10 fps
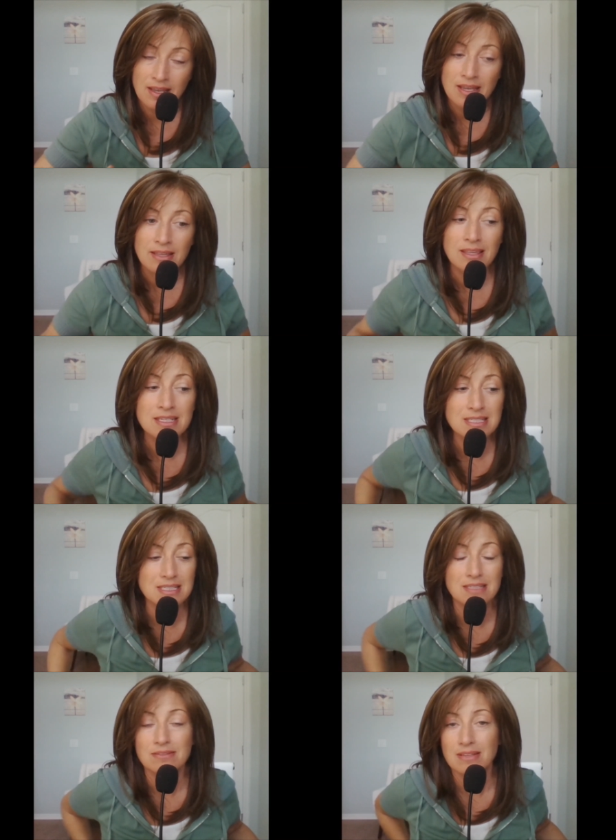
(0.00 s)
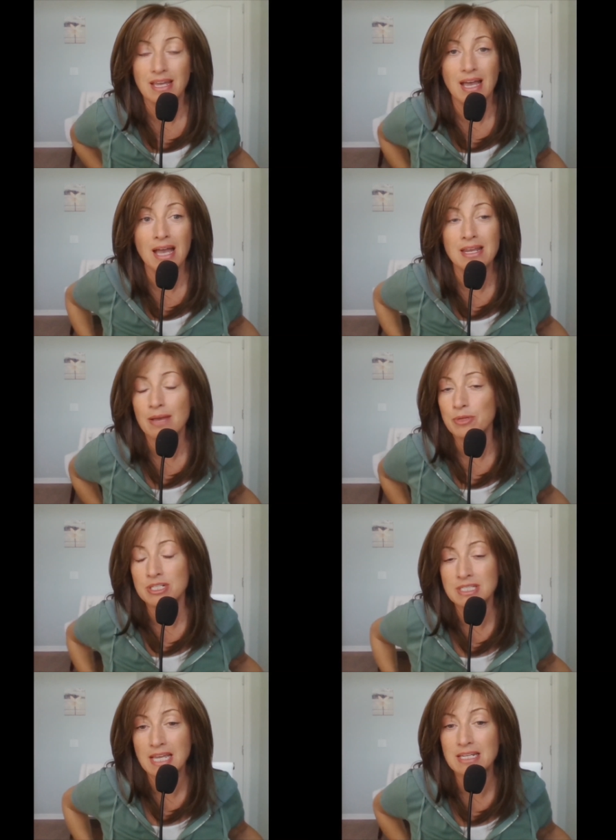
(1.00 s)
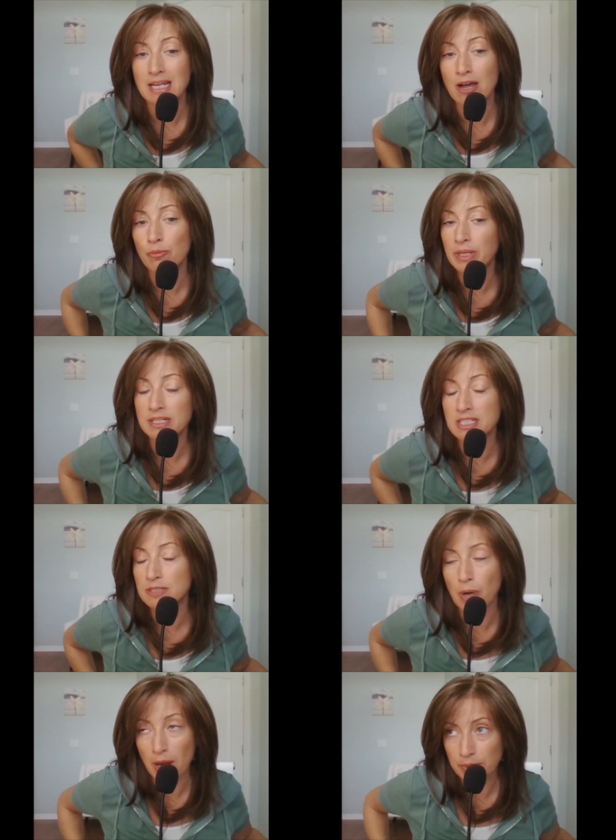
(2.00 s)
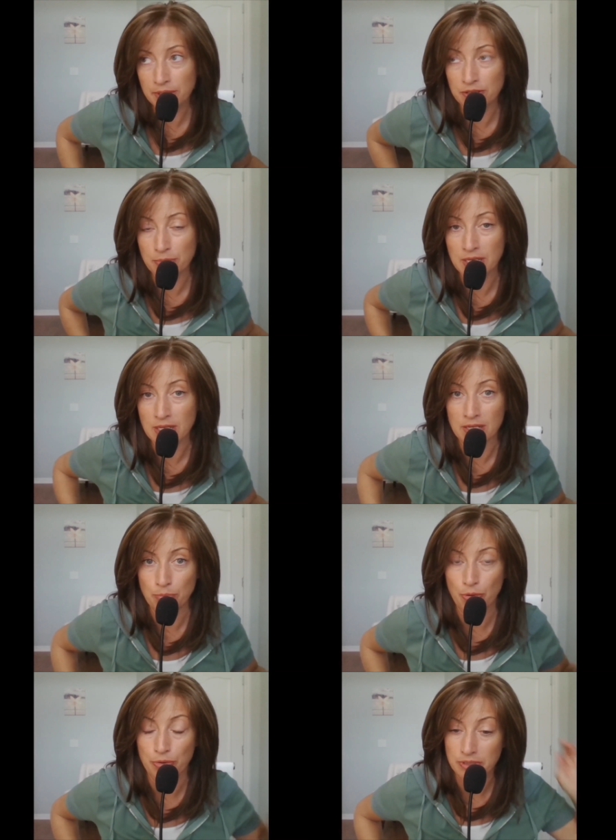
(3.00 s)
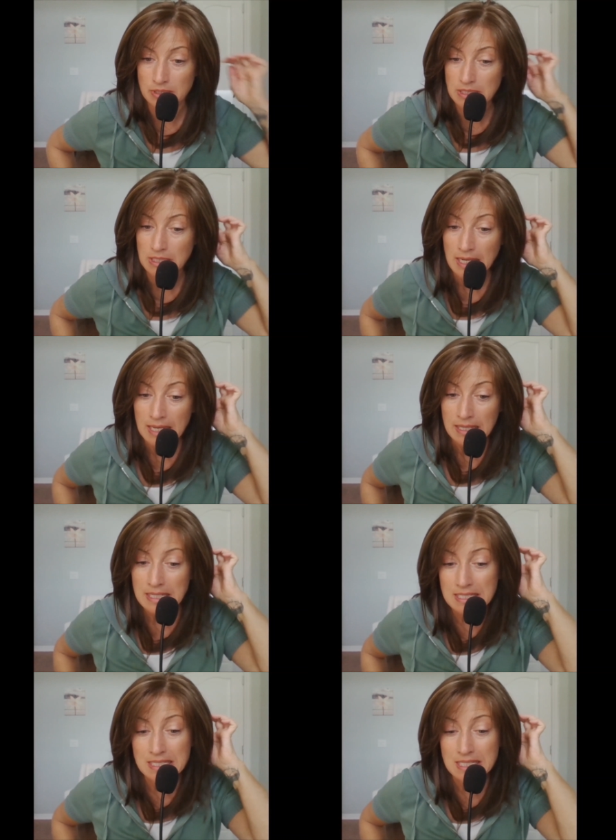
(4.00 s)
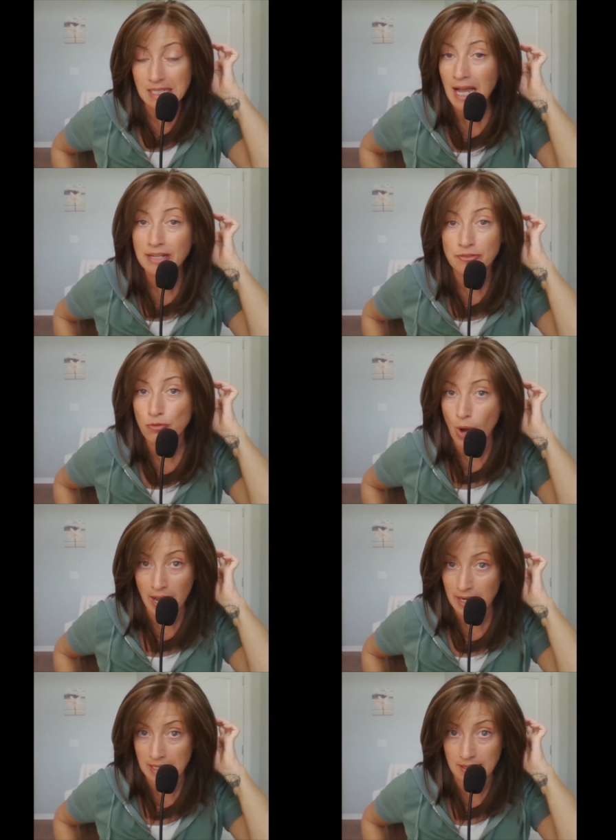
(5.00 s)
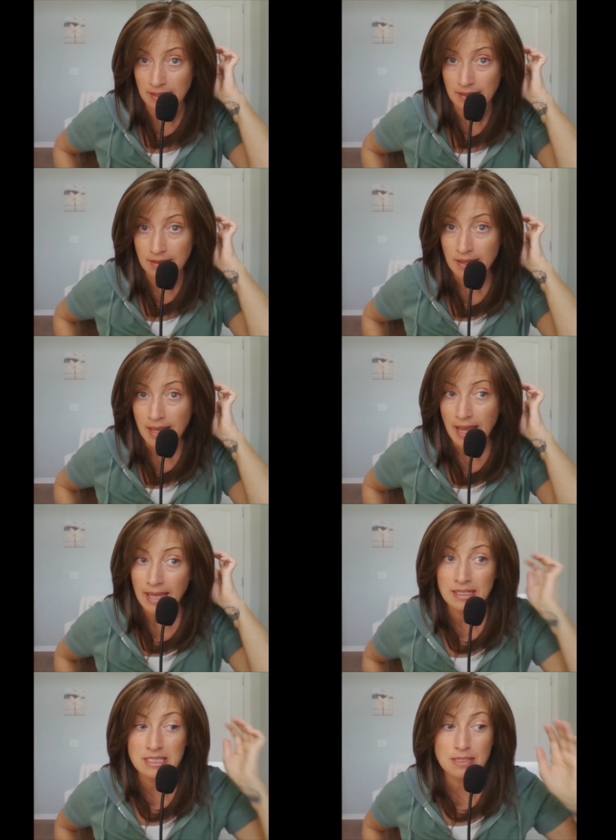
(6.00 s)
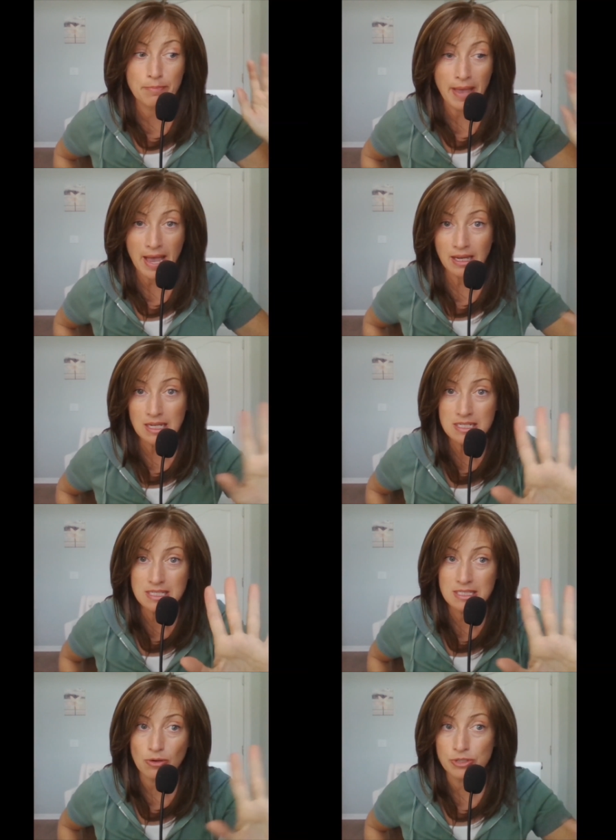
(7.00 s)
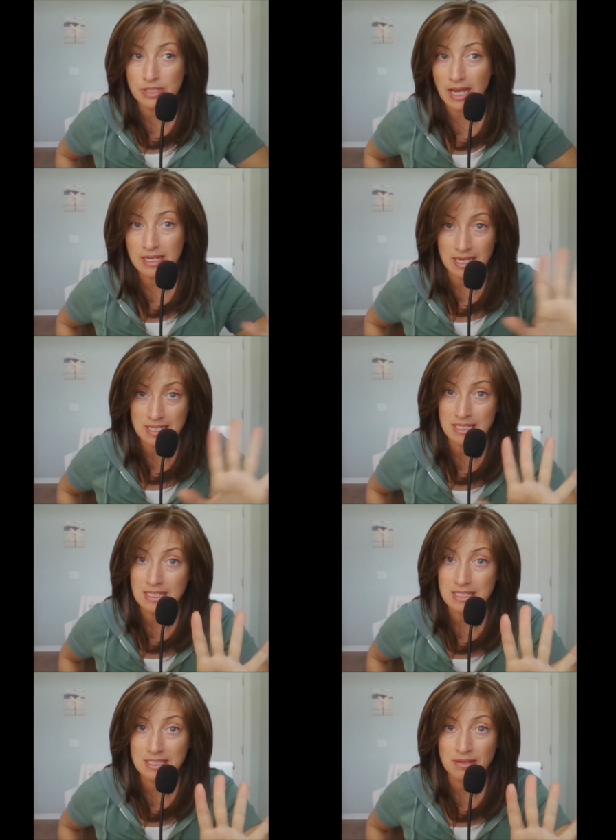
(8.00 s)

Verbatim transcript: This, I'm going to say it now because it's probably going to be important. This is the god of wine, and it's Bacchus or Dionysus.